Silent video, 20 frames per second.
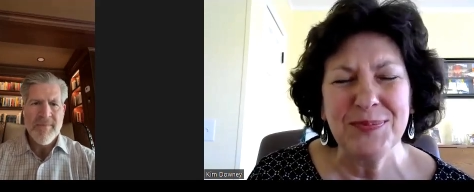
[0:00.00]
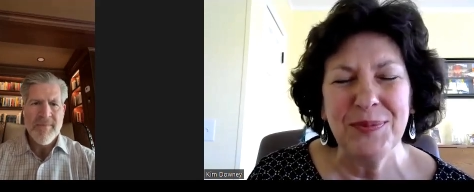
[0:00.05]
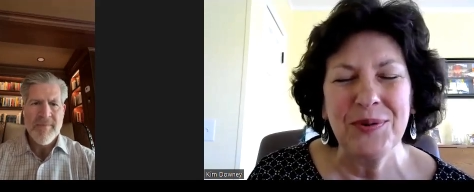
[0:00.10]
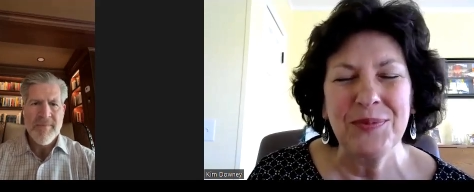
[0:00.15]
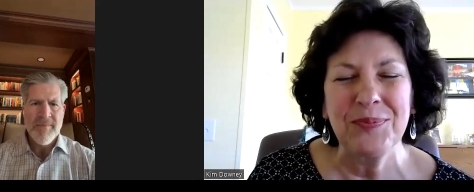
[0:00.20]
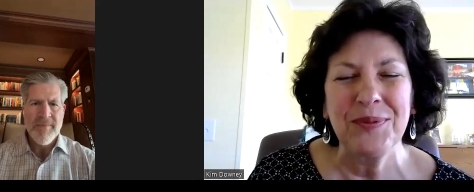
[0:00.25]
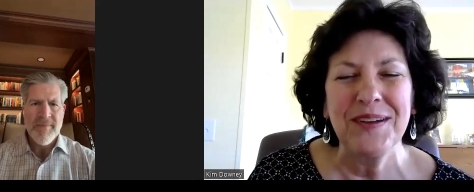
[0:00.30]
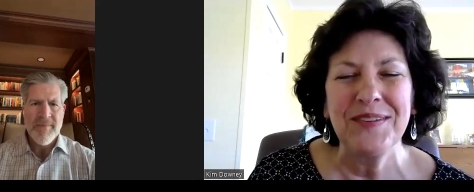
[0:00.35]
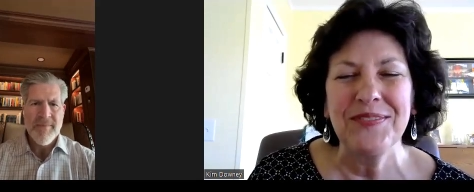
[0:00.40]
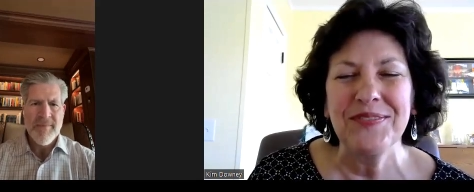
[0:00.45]

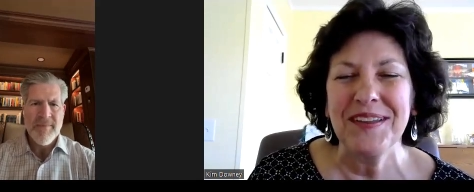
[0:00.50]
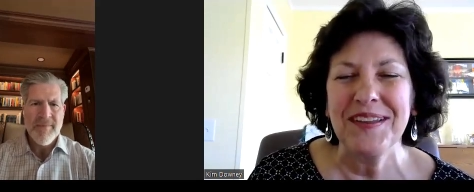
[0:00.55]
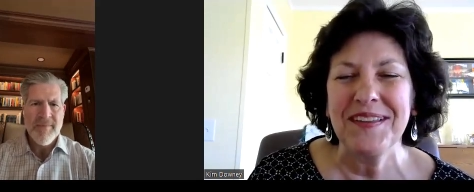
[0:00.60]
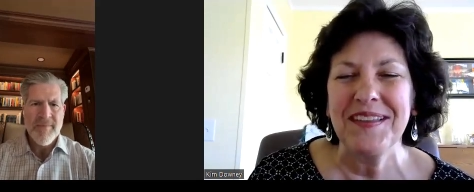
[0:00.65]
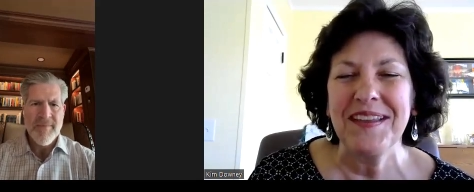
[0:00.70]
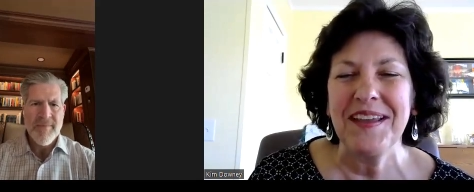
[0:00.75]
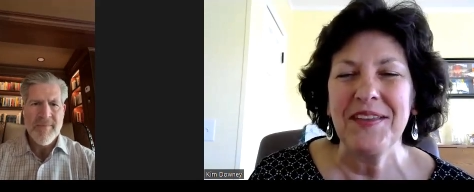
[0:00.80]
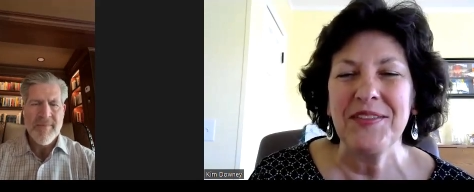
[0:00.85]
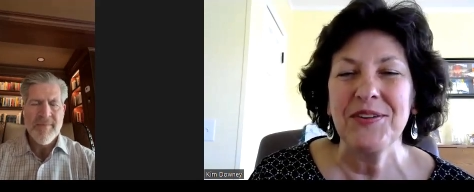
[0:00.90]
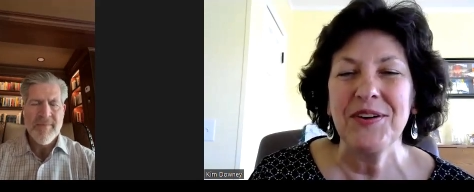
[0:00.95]
Speaker 1: spoke
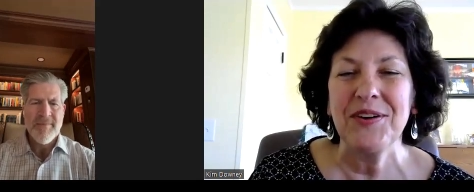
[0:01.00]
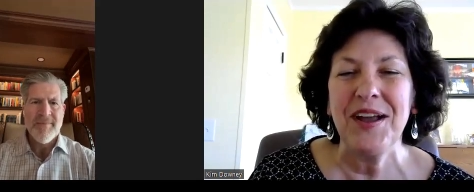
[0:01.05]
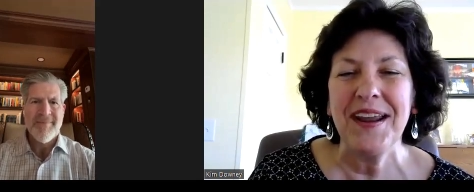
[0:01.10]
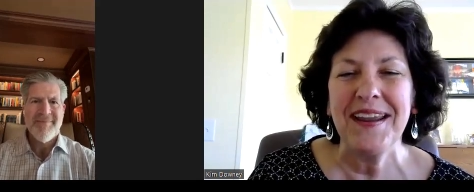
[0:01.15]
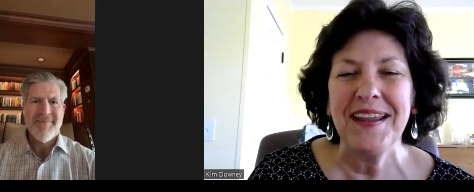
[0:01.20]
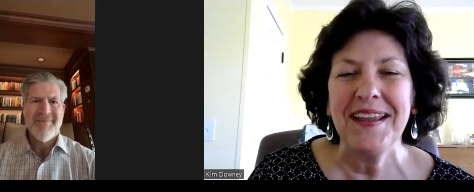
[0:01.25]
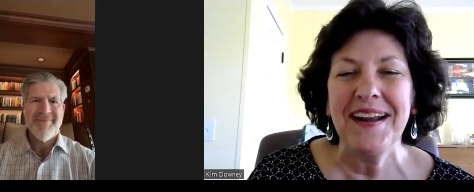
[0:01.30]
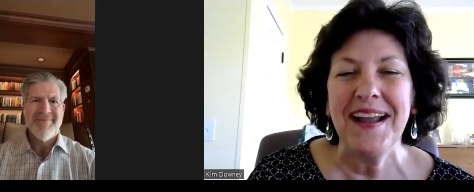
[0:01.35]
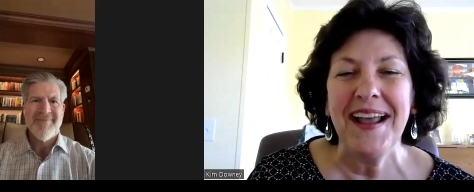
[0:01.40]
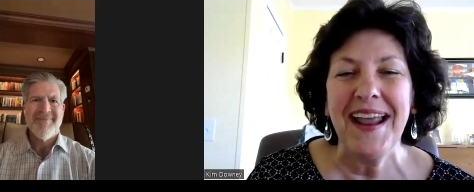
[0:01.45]
briefly the other
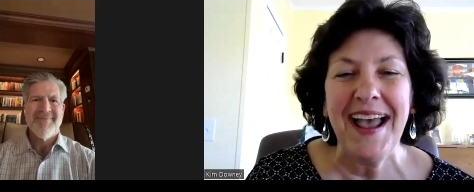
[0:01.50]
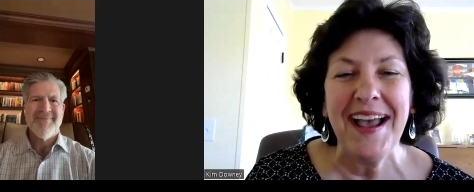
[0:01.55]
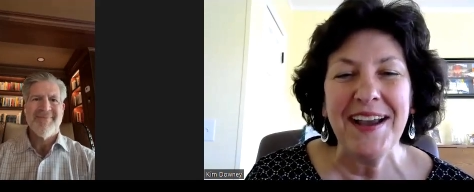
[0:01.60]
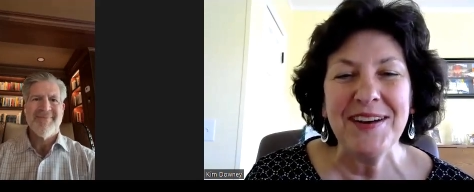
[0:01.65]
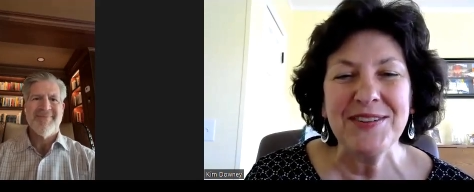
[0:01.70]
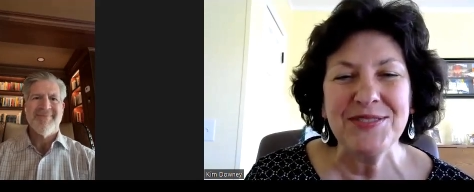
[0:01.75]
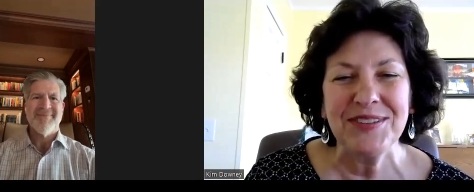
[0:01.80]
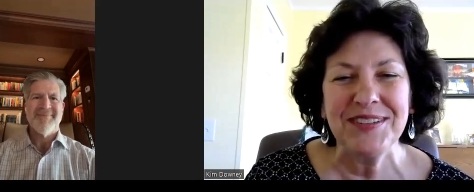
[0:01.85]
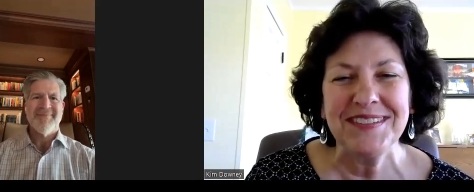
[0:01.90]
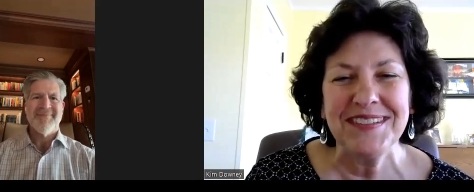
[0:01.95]
night, and I
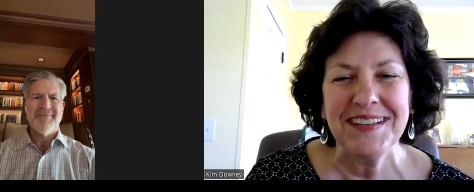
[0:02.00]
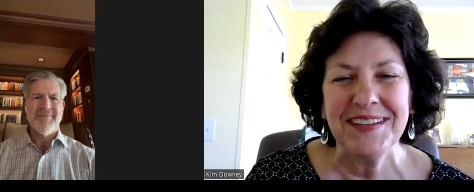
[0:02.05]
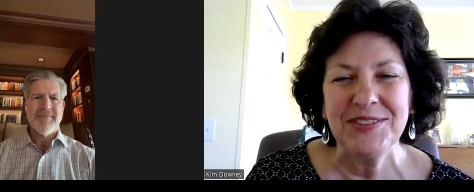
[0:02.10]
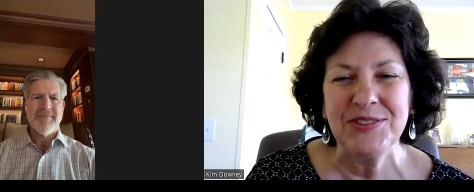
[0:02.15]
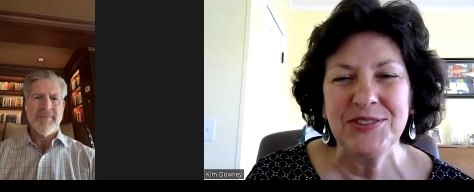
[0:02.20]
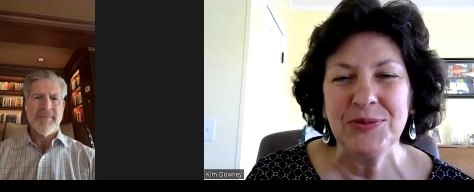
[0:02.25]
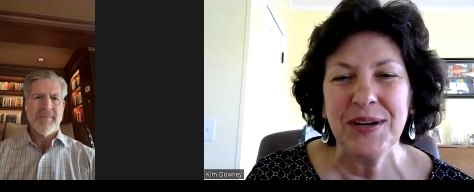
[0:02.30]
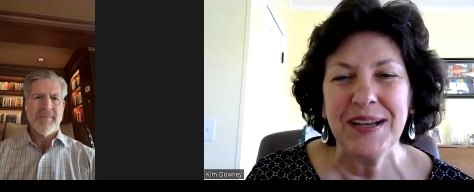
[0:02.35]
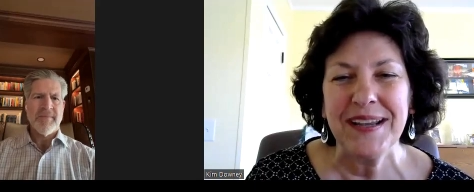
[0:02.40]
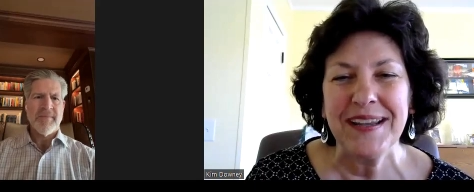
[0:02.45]
actually
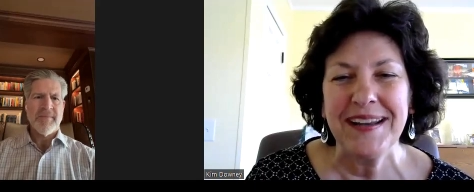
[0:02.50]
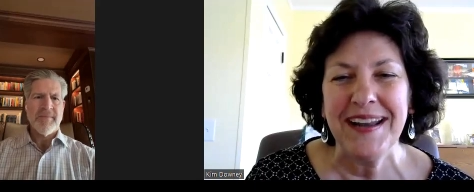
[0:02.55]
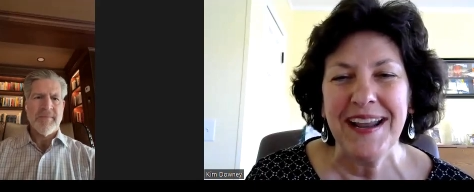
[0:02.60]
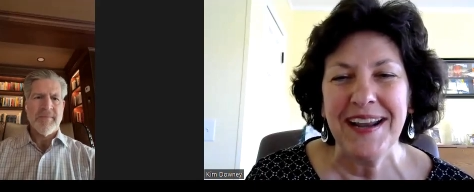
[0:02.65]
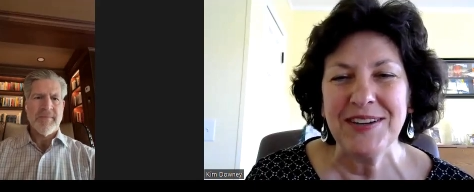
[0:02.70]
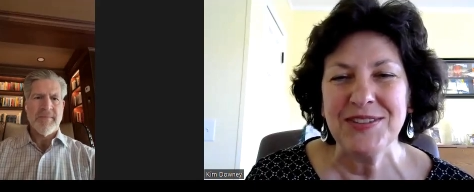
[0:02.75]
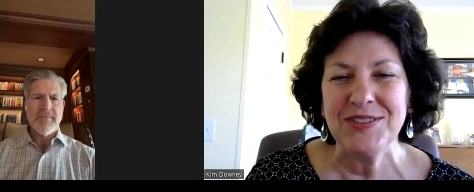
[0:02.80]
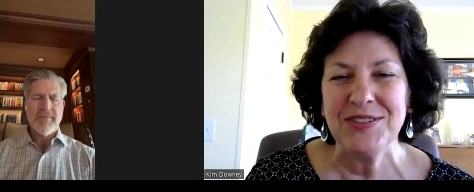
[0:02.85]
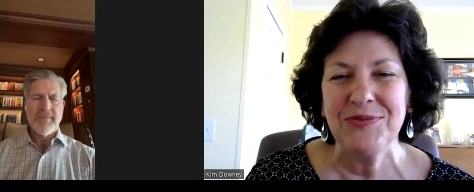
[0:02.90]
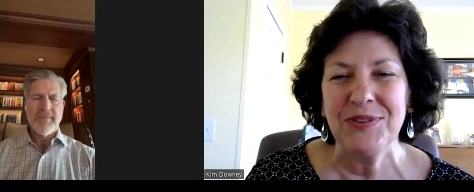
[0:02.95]
sent you a
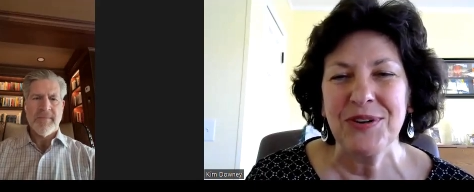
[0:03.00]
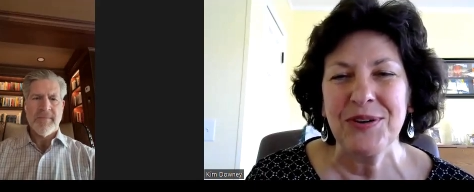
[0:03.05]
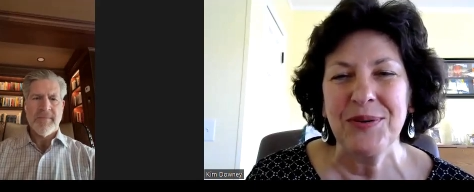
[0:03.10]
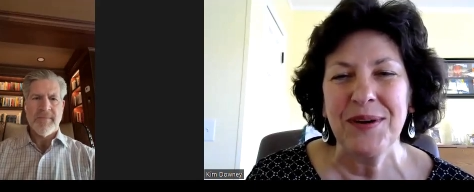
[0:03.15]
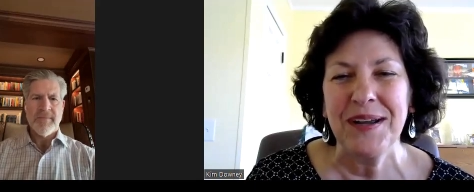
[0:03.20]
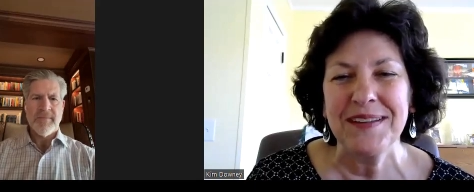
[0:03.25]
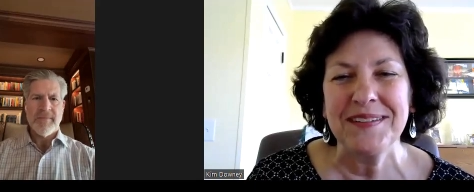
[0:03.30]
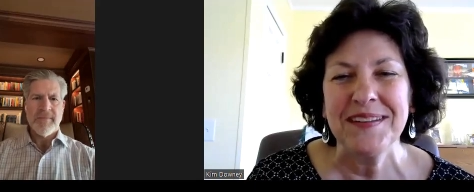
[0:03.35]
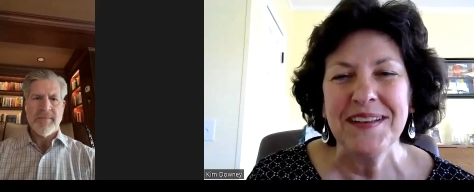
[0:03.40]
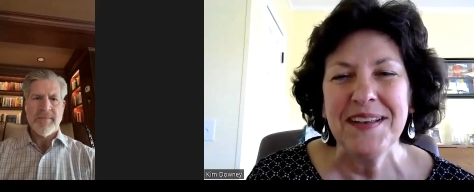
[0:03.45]
connection
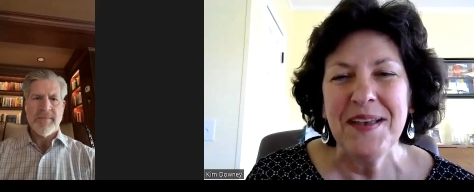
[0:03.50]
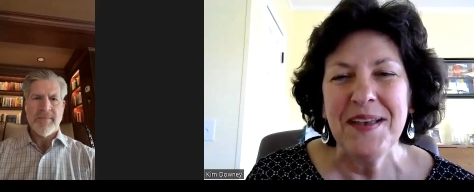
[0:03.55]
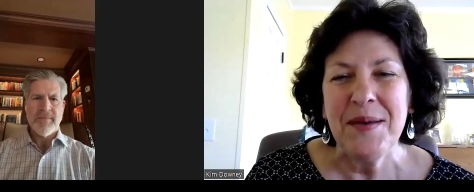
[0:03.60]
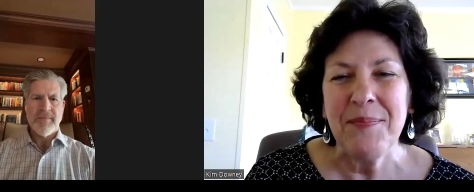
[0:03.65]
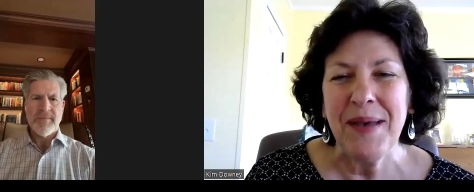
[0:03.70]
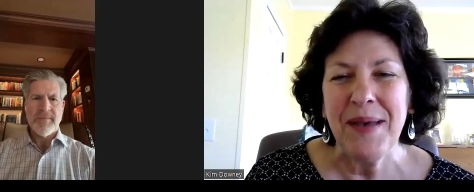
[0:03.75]
request